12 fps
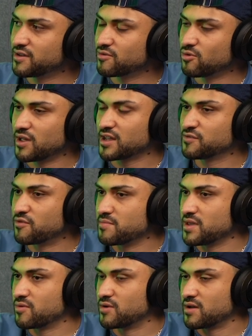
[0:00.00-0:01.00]
Well, I guess for
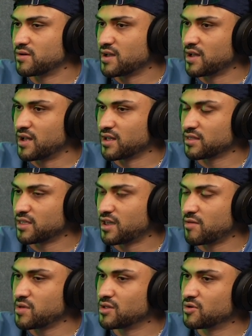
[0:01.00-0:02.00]
me, when they
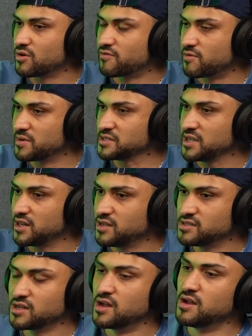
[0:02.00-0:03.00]
gave me a loaner for
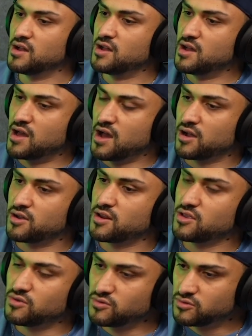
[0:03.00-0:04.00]
Mercedes, I
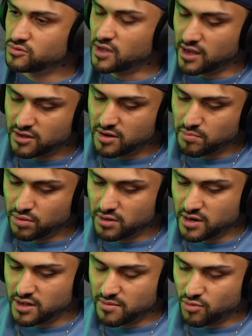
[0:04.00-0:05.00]
couldn't put
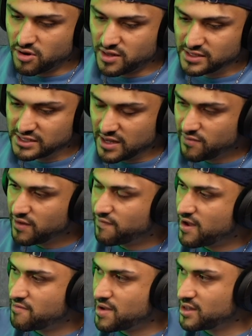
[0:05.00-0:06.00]
more than
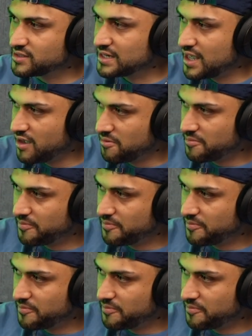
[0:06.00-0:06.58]
75 miles a day.